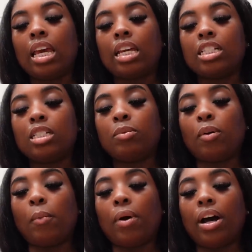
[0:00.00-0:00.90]
and she
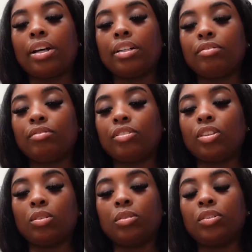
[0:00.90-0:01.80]
brought wine,
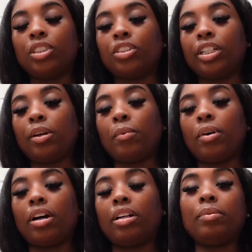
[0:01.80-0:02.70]
so we were just drinking
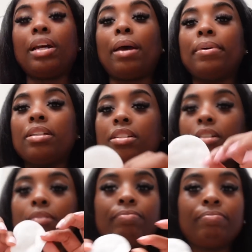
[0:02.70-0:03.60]
wine and we had pizza.
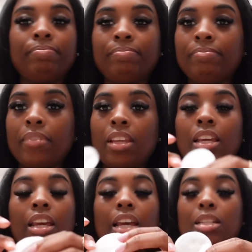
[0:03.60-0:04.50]

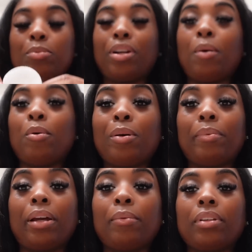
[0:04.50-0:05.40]
And this morning I woke
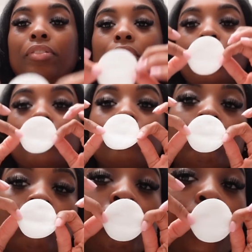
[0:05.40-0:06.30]
up like, what the fuck?
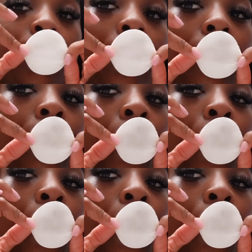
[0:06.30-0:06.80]
But look.